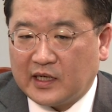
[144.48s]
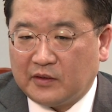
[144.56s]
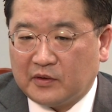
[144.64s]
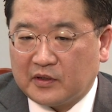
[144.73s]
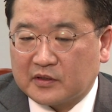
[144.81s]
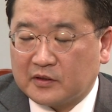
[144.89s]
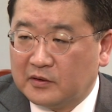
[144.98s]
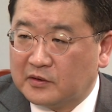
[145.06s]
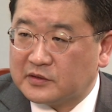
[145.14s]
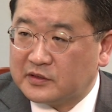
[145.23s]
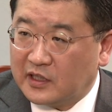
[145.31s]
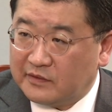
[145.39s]
our
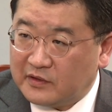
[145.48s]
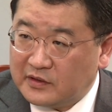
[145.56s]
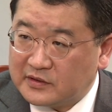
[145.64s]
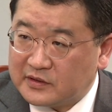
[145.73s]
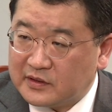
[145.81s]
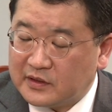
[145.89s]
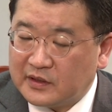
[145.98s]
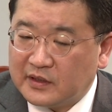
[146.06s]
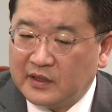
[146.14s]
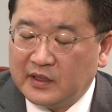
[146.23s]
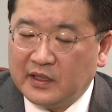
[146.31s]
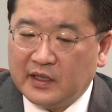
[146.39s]
close neighbors
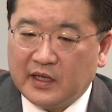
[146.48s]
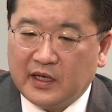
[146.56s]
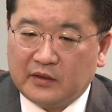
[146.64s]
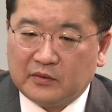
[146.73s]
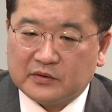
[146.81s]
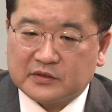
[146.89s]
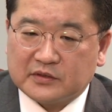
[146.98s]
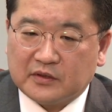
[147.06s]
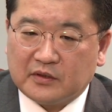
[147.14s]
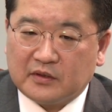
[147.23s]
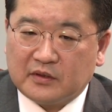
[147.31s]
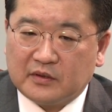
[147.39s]
and
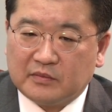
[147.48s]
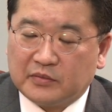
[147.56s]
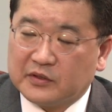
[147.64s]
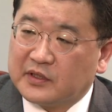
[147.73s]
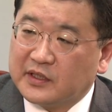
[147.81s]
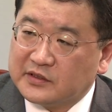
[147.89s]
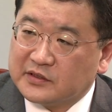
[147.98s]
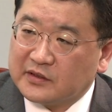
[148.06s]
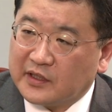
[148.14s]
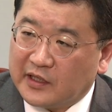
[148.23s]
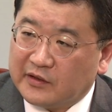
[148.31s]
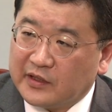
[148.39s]
also
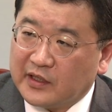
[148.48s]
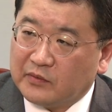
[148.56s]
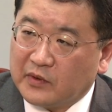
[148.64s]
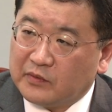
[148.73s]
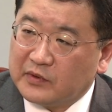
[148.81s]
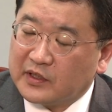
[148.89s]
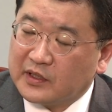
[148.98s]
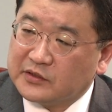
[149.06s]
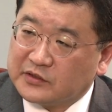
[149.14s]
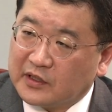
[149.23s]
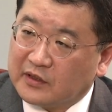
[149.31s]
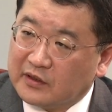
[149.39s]
potential area where we can
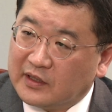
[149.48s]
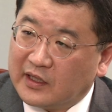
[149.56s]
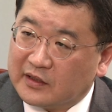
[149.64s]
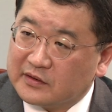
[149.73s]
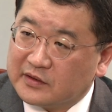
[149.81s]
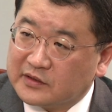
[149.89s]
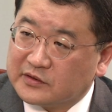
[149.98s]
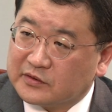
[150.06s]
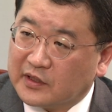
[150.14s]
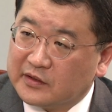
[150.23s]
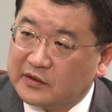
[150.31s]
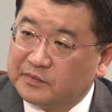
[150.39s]
share a lot of things
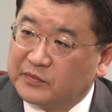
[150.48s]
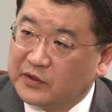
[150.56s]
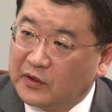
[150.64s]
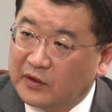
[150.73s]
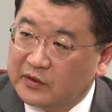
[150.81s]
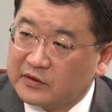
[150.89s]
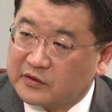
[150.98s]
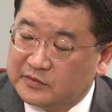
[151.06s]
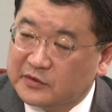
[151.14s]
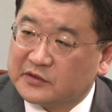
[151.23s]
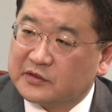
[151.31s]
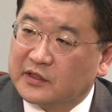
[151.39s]
together beyond
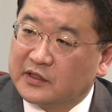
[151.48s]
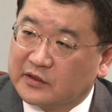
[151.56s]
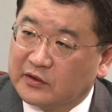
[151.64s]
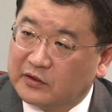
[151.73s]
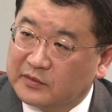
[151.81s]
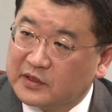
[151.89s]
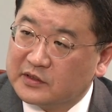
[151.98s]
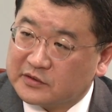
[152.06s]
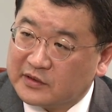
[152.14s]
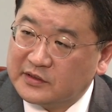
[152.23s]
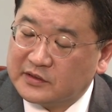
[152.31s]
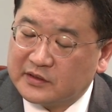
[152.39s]
commercial and economic
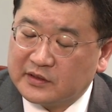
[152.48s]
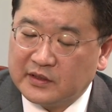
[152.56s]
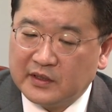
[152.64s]
interest.